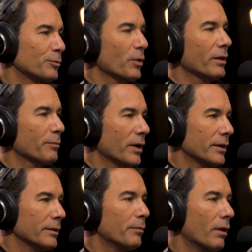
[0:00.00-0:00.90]
his breath
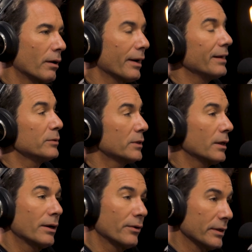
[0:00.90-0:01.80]
behind the bar, and it was
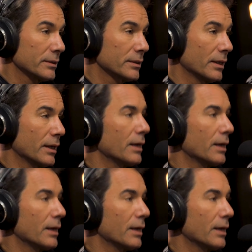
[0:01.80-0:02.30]
hilarious.